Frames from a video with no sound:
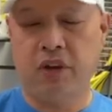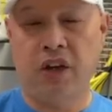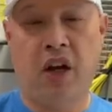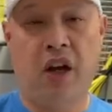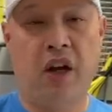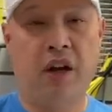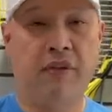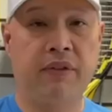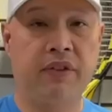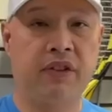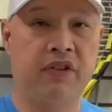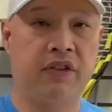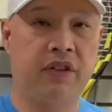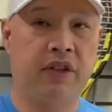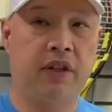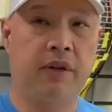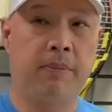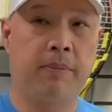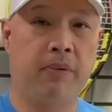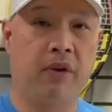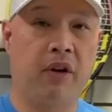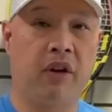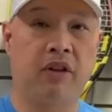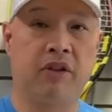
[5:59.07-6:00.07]
obviously the
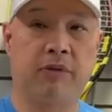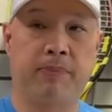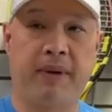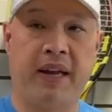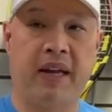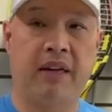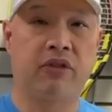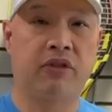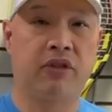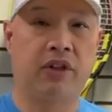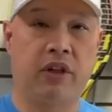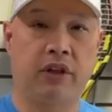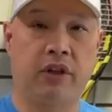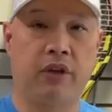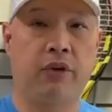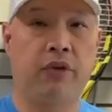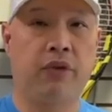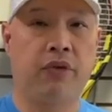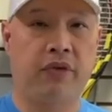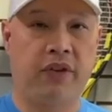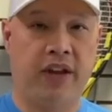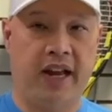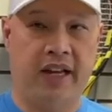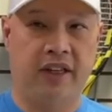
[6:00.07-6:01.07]
balls bounce a little
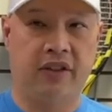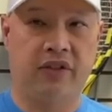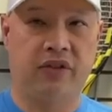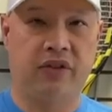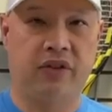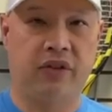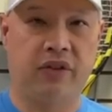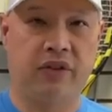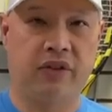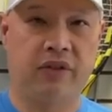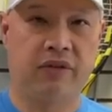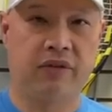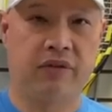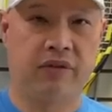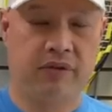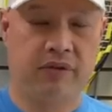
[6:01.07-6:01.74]
faster.